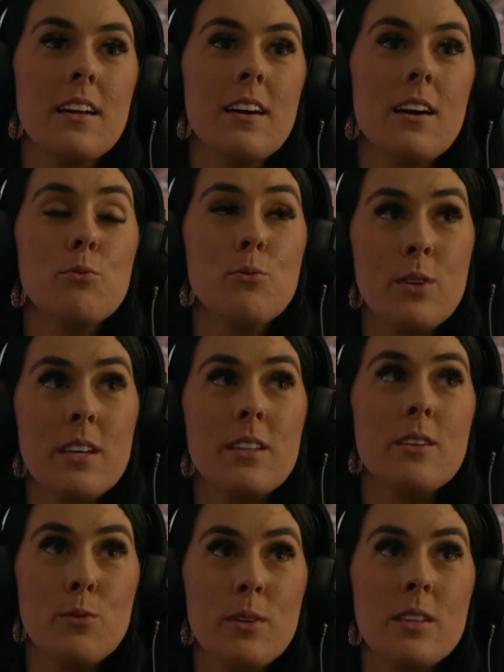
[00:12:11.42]
a
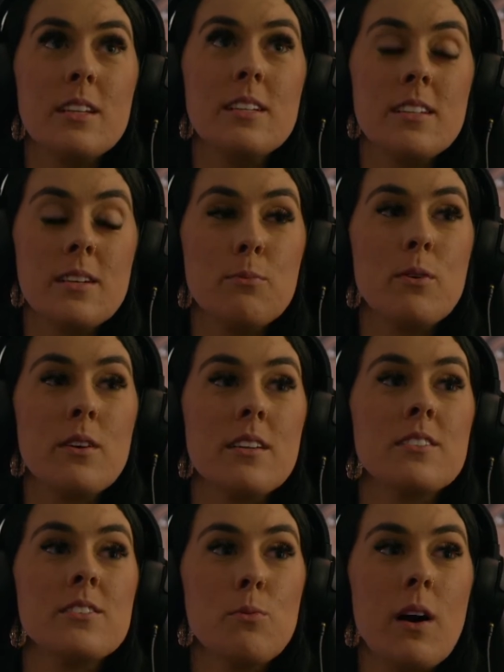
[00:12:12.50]
really, really deep one
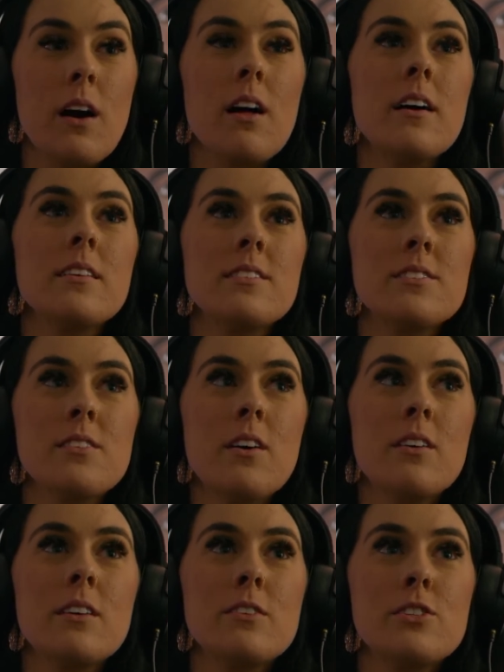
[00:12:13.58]
as well. And it's not
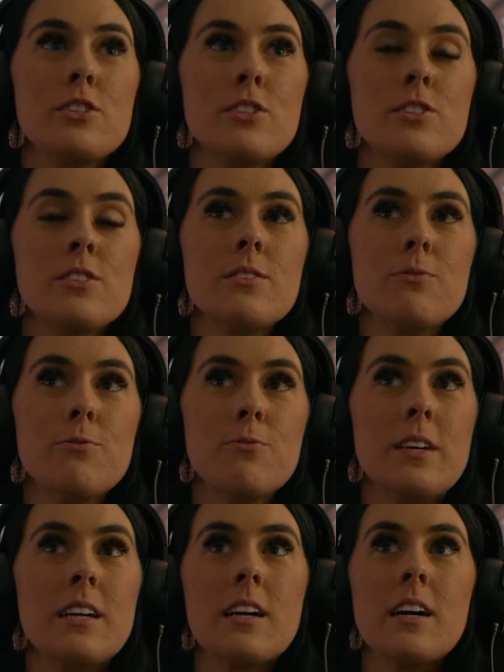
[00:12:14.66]
even just the
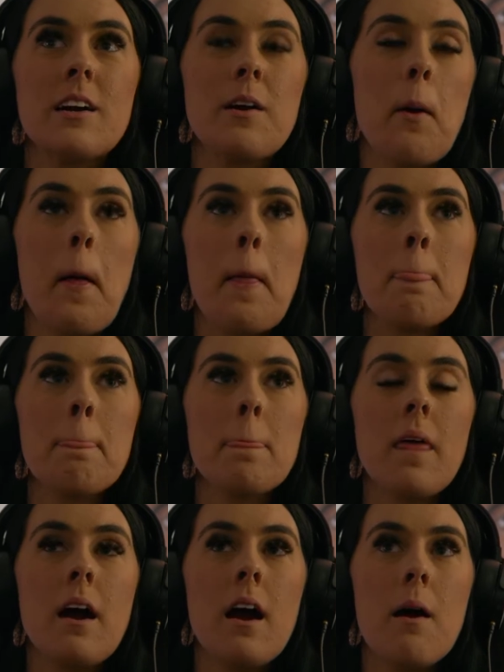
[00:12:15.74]
fear,
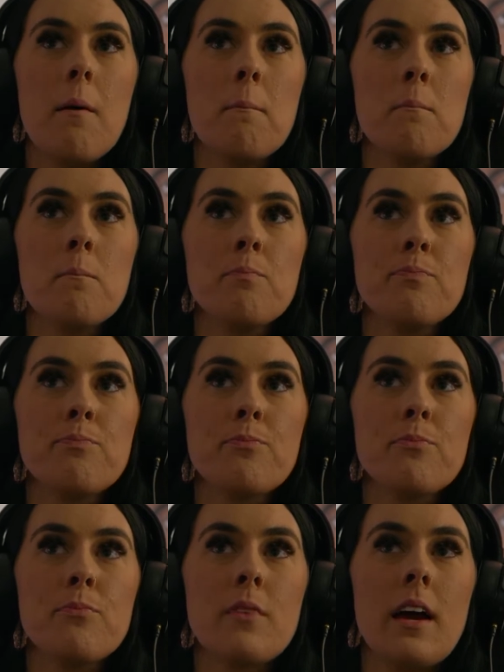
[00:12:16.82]

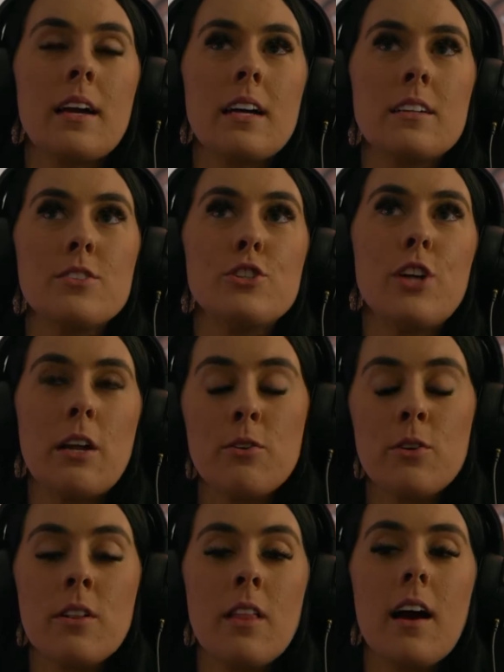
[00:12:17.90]
I guess,
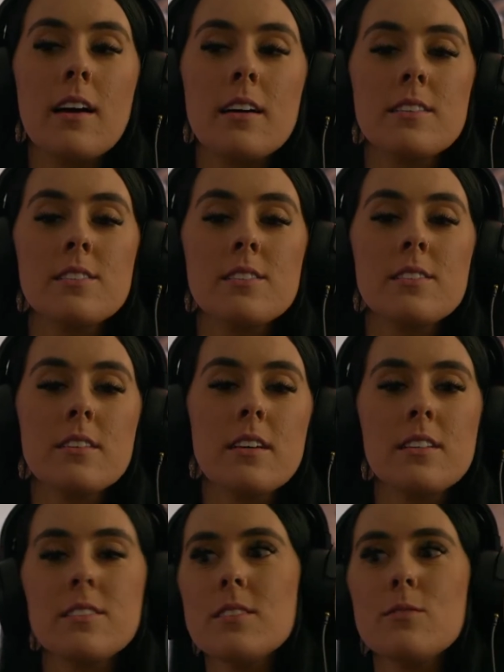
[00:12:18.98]
generalized,
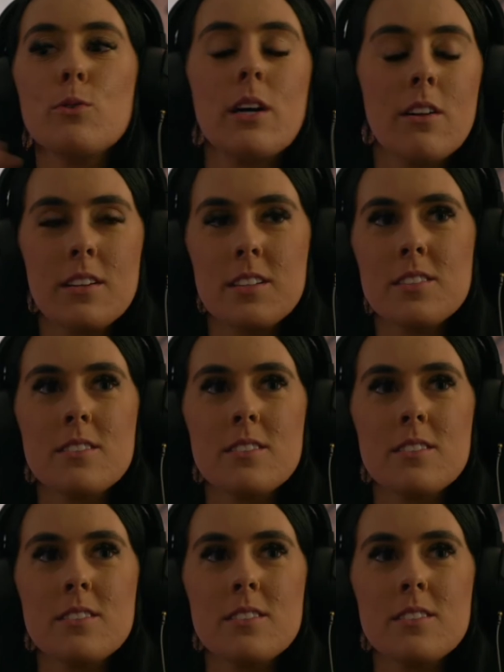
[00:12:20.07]
because we all